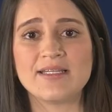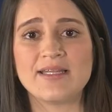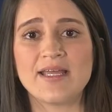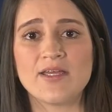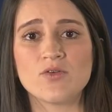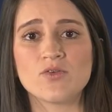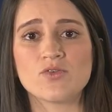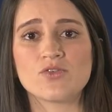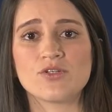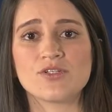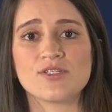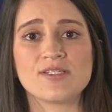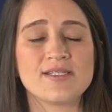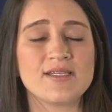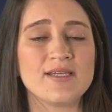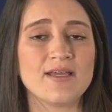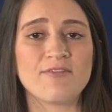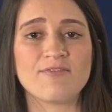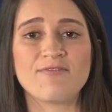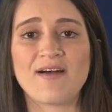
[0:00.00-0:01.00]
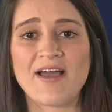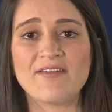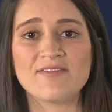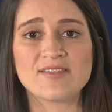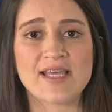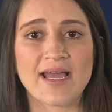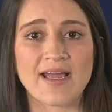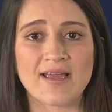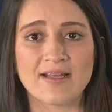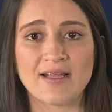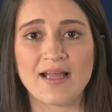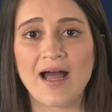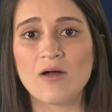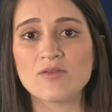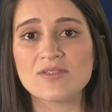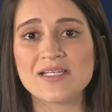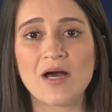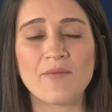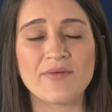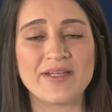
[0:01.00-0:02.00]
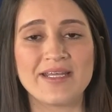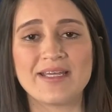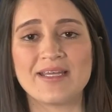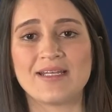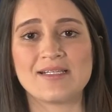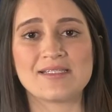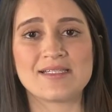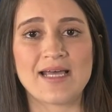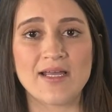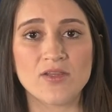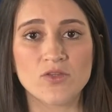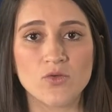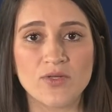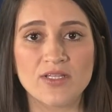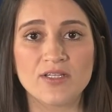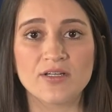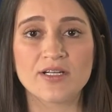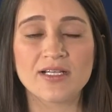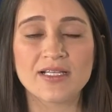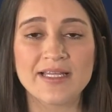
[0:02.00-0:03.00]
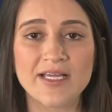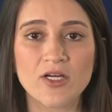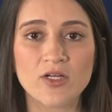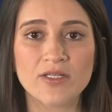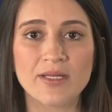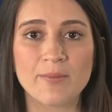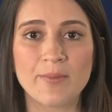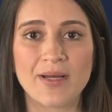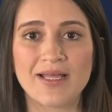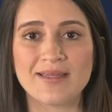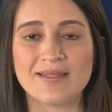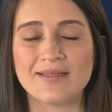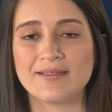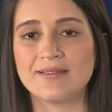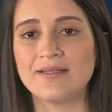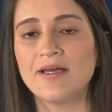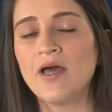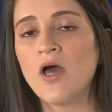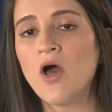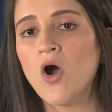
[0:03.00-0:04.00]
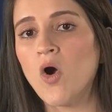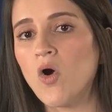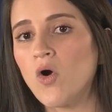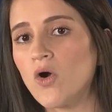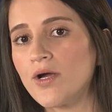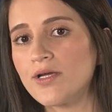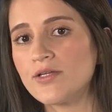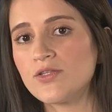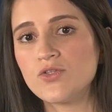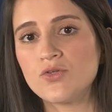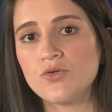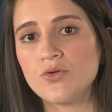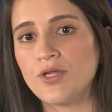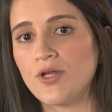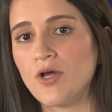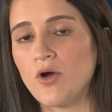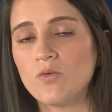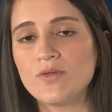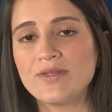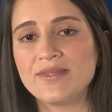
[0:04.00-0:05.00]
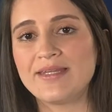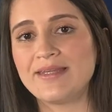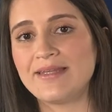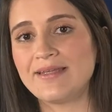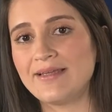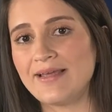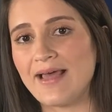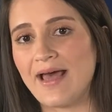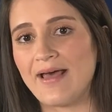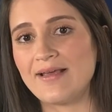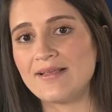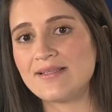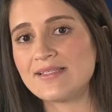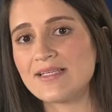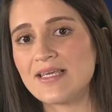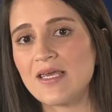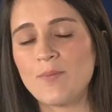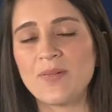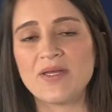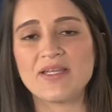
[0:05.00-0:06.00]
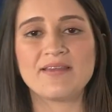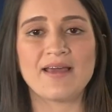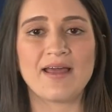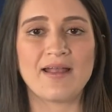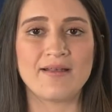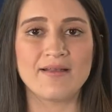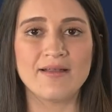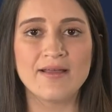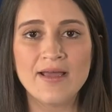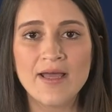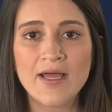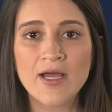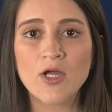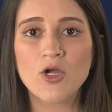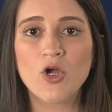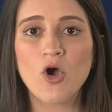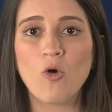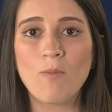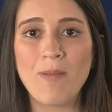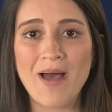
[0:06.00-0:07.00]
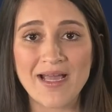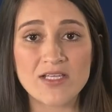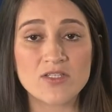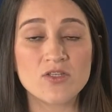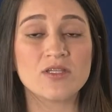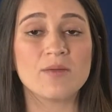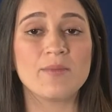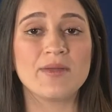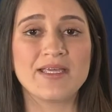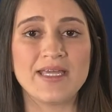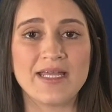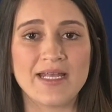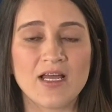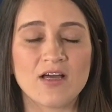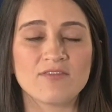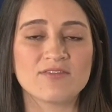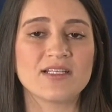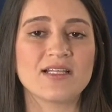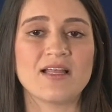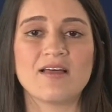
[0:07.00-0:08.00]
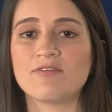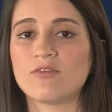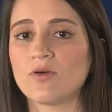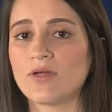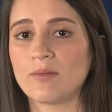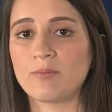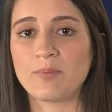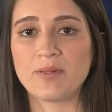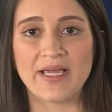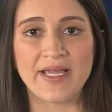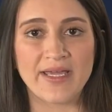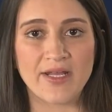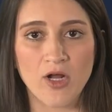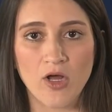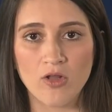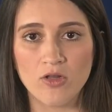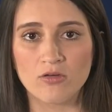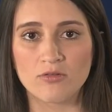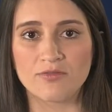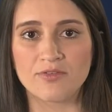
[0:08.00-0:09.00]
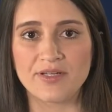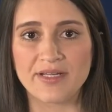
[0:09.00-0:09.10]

the users see a 5-second countdown and they can decide to either click on the button or to, you know, skip it and go back to the beginning of the level and play it all over